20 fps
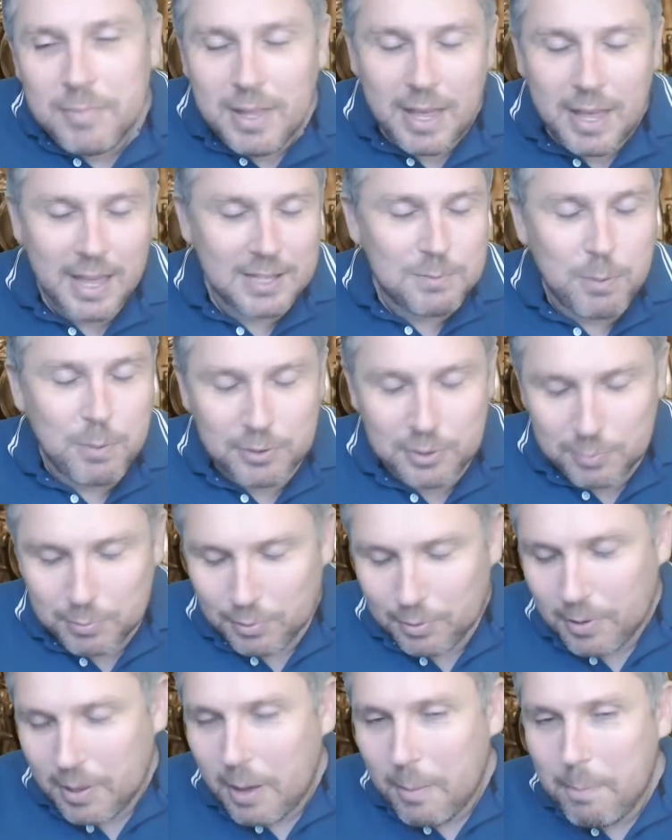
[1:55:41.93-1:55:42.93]
it's
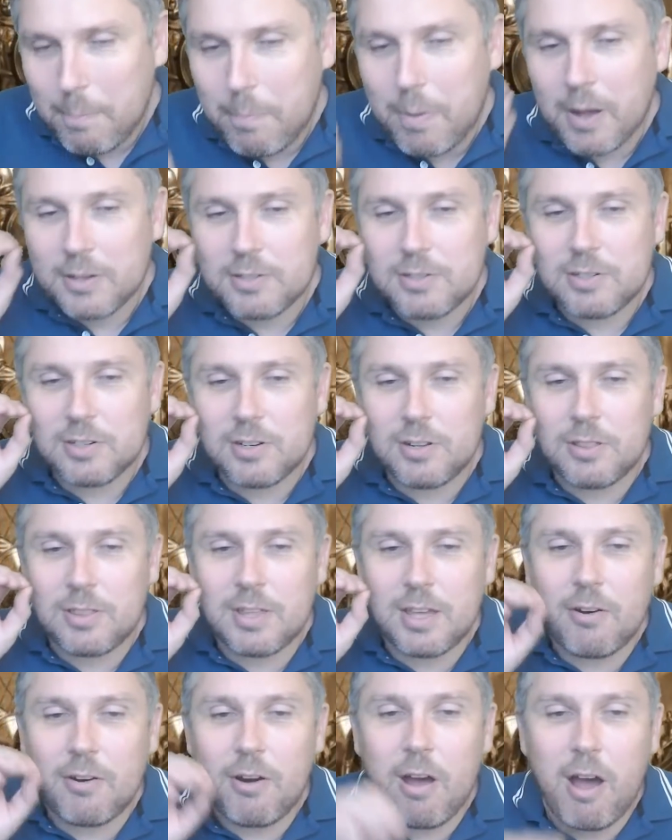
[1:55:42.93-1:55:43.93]
possible. But
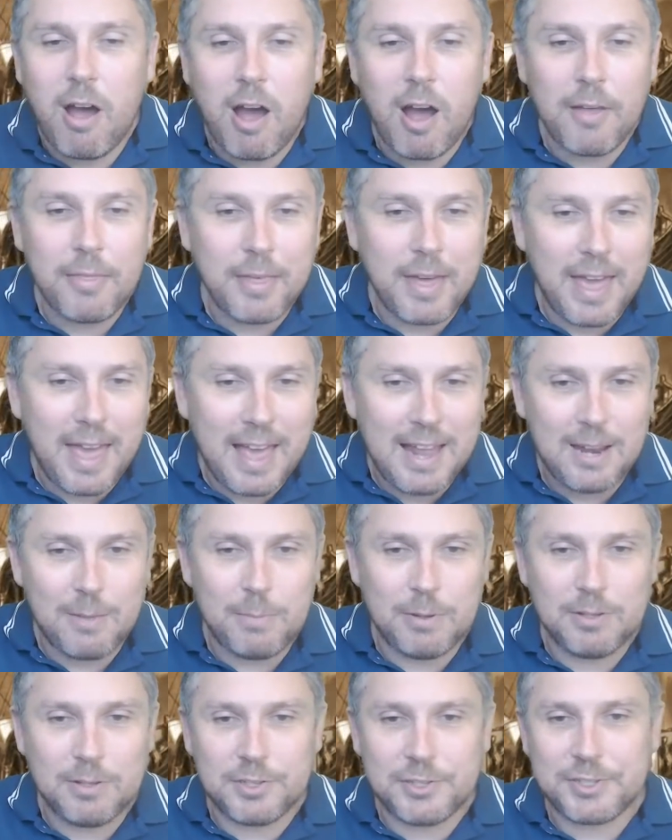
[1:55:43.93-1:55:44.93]
there are other
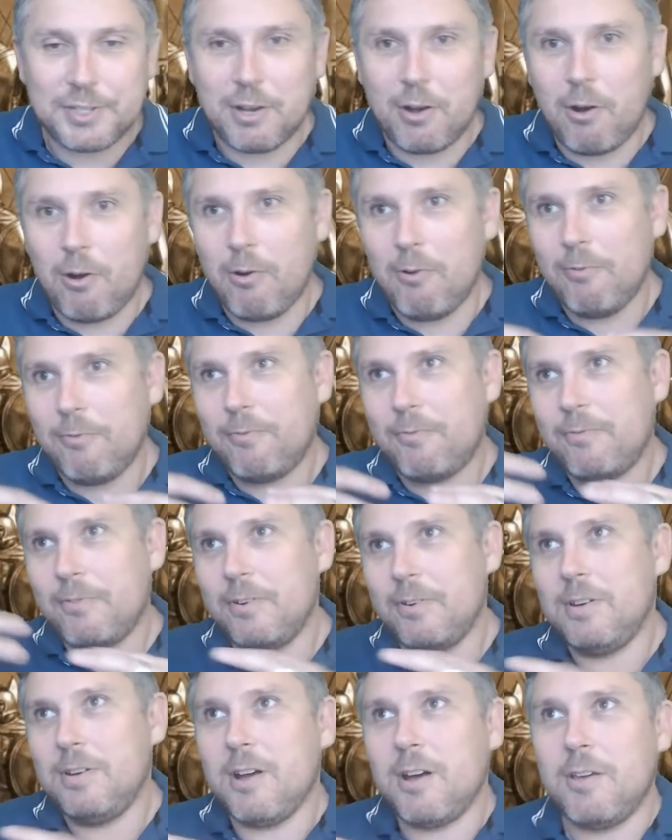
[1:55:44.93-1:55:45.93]
elements of
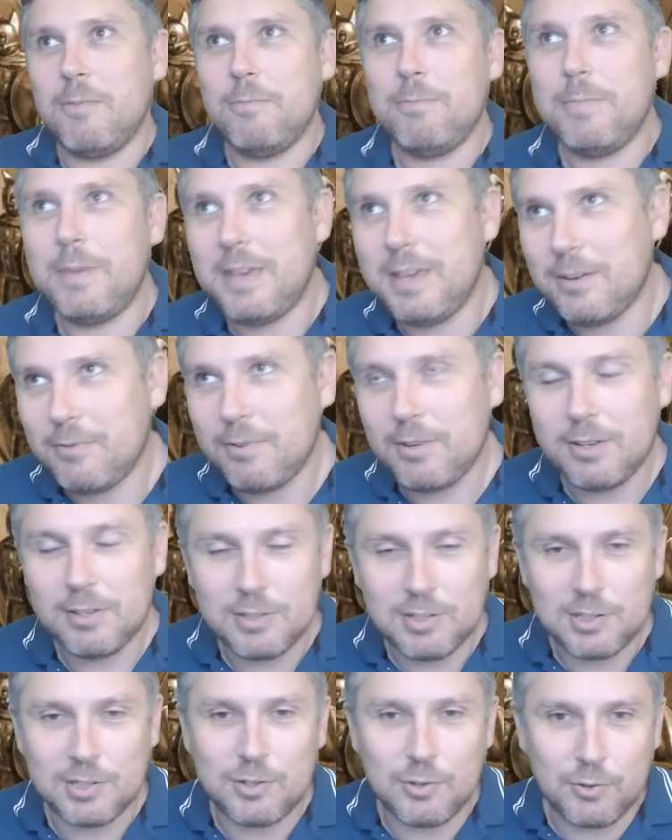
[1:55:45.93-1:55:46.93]
Nymeria's
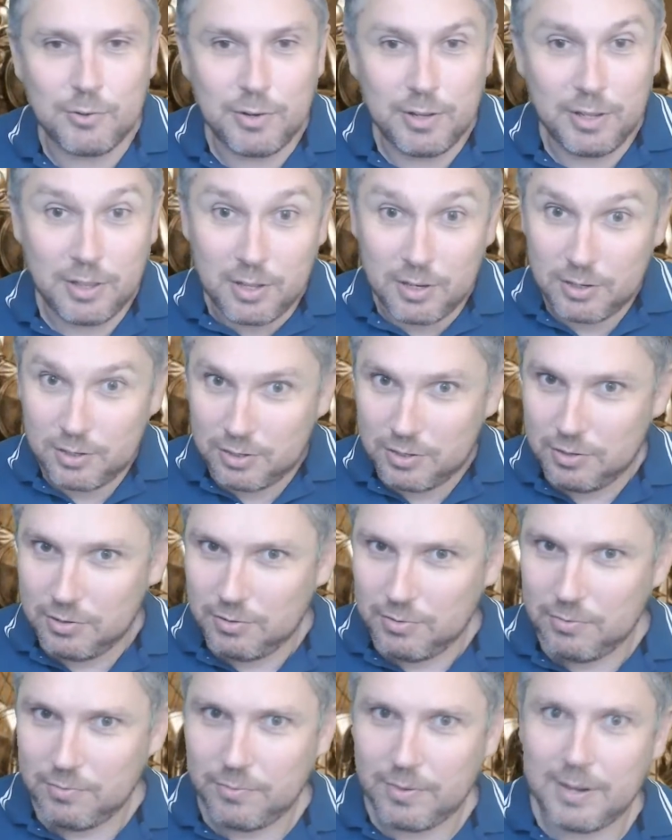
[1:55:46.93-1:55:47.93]
story that
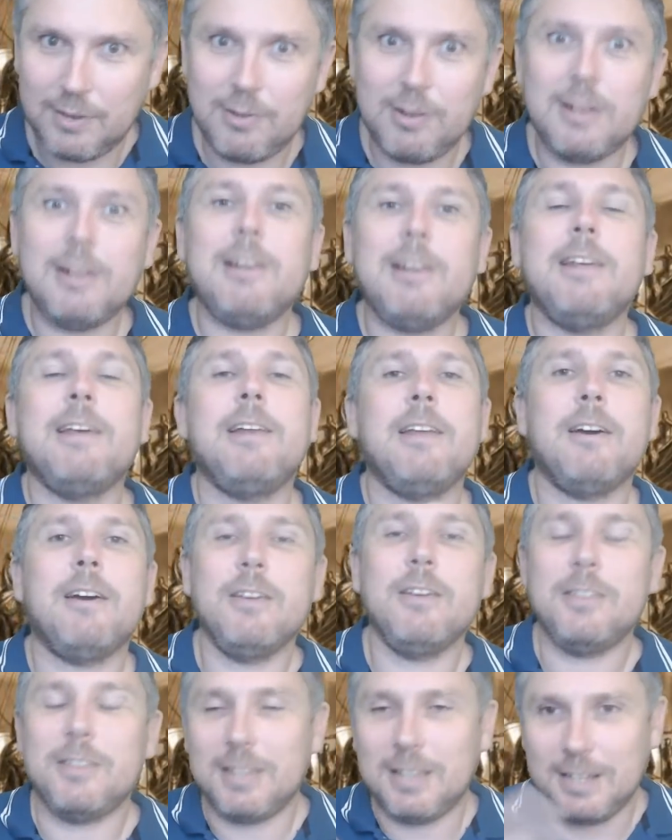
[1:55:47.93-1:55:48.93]
do very clearly, I
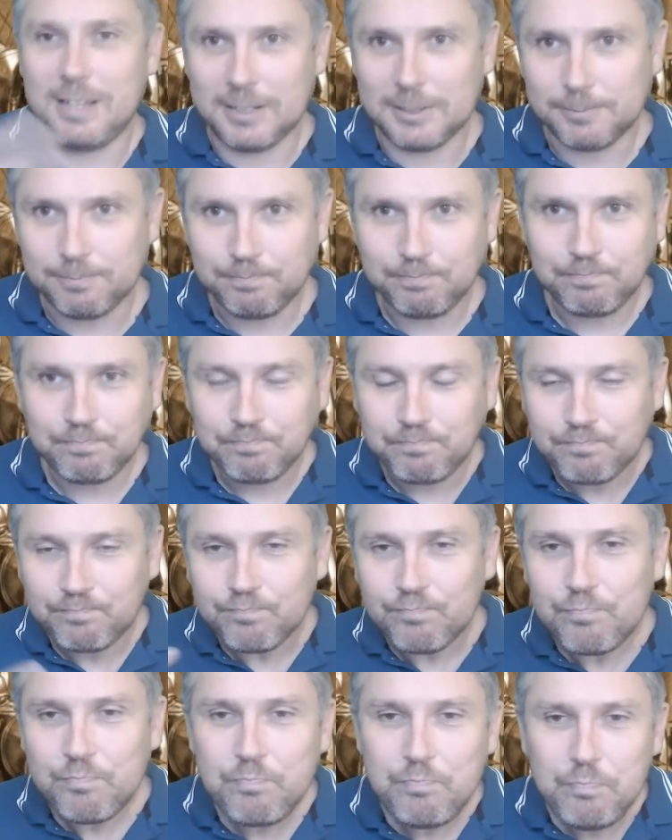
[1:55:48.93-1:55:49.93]
think,
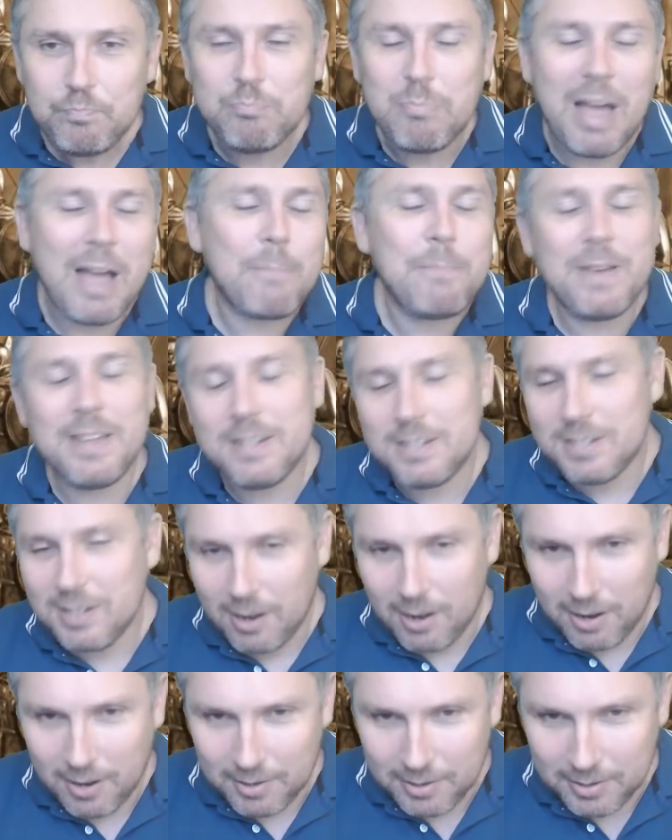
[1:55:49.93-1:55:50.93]
map into
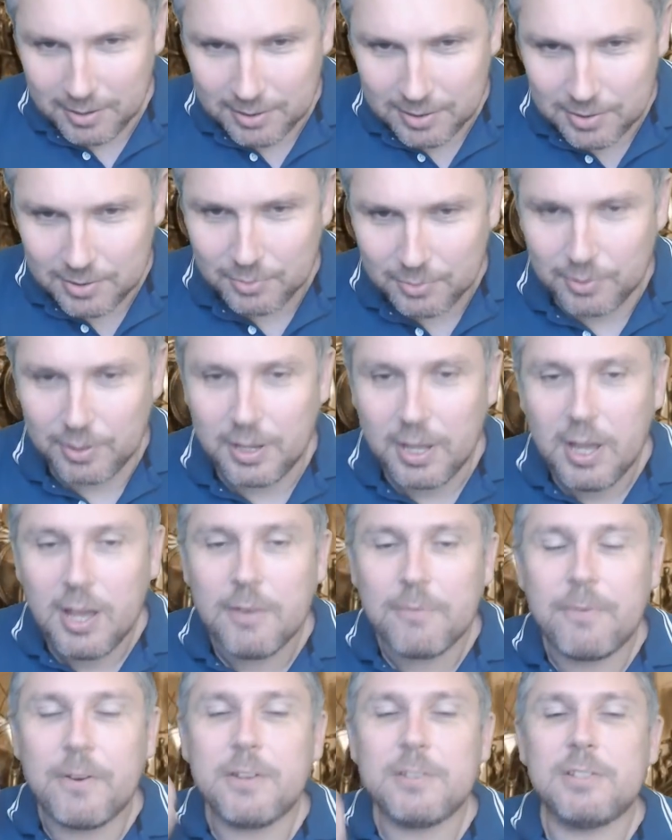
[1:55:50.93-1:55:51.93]
Arya's story.
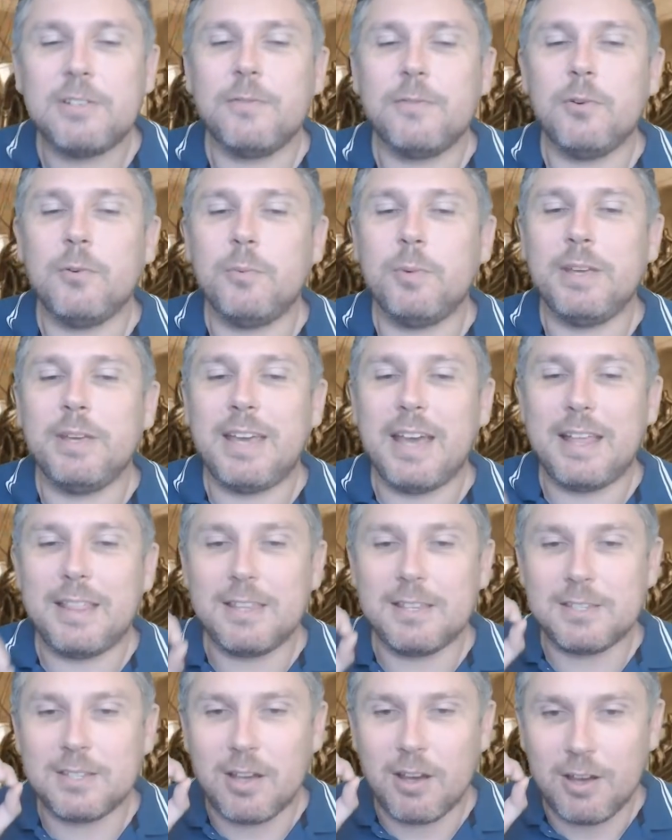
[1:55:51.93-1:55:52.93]
First of all, we get
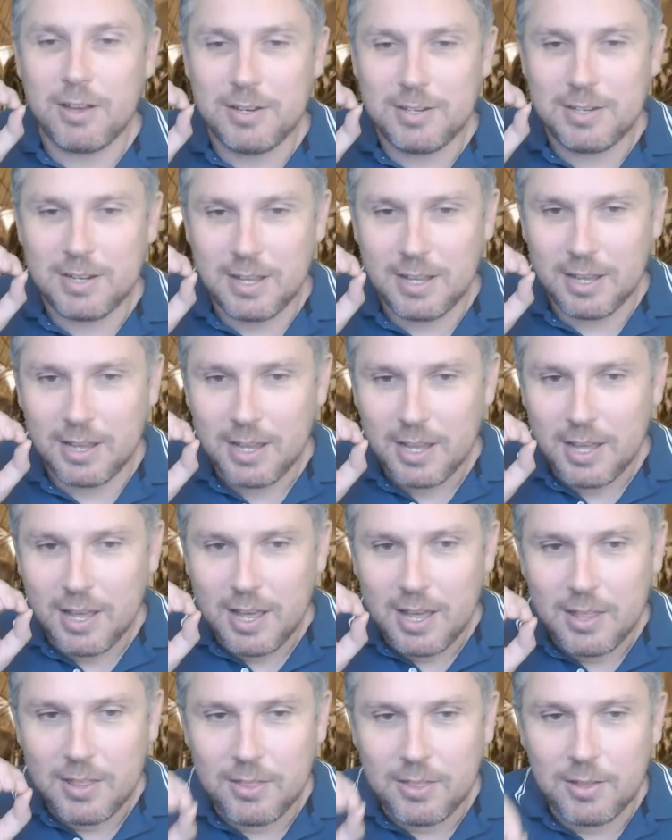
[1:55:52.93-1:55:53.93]
this idea
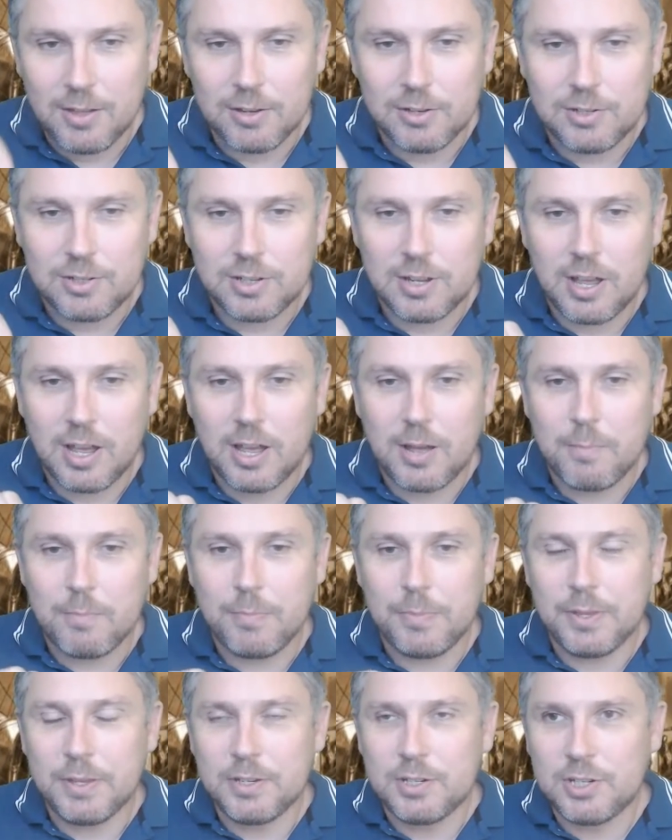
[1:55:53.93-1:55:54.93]
that
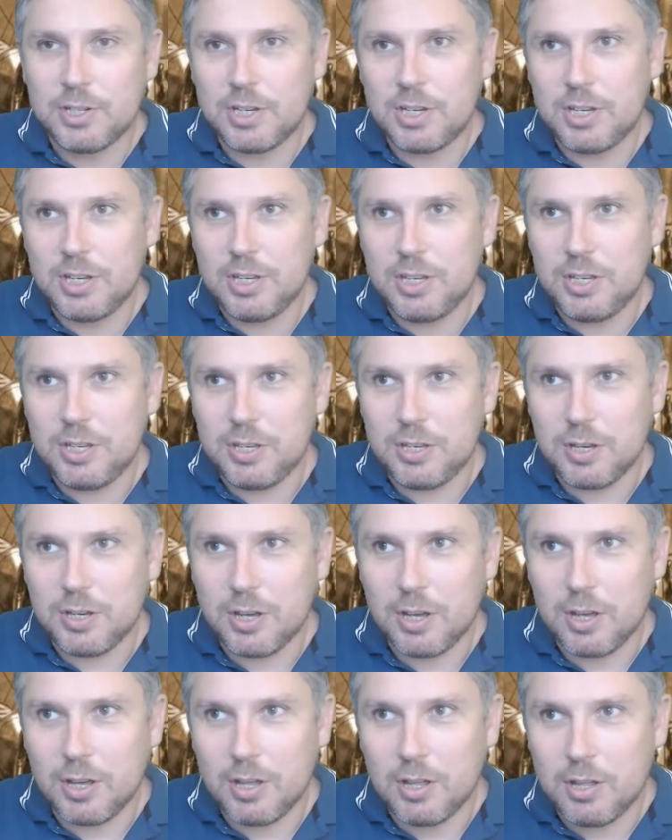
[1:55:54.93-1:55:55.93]
um, she
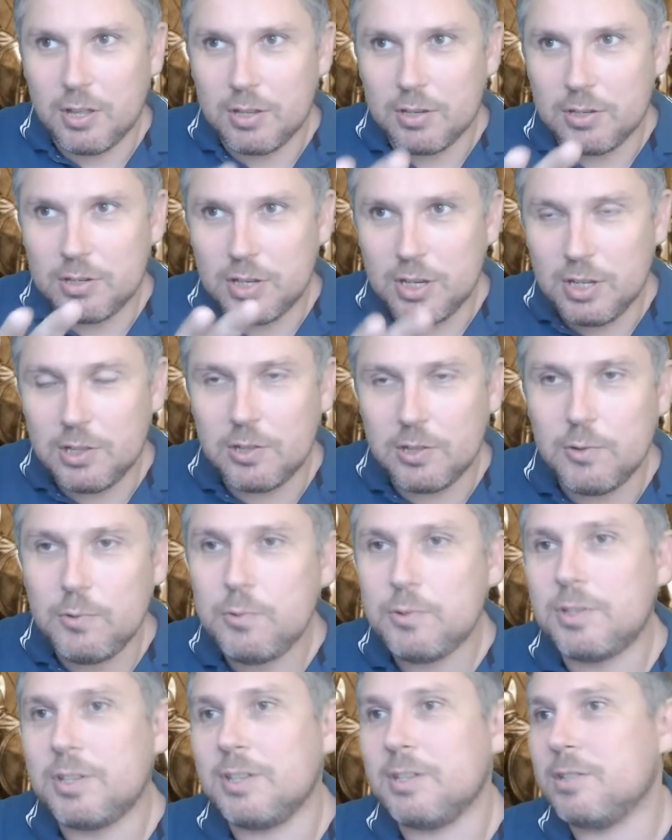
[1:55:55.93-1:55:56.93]
she
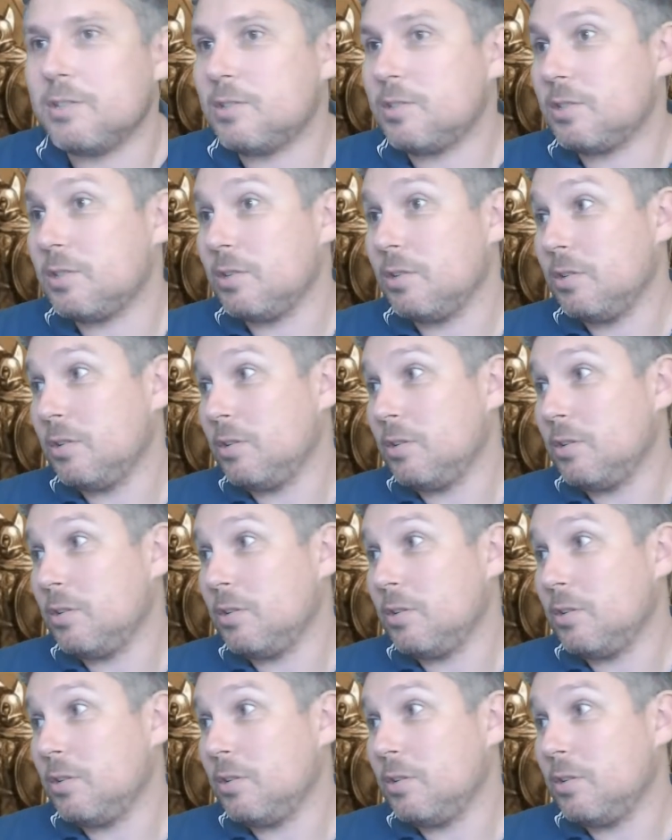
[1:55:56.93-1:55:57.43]
loses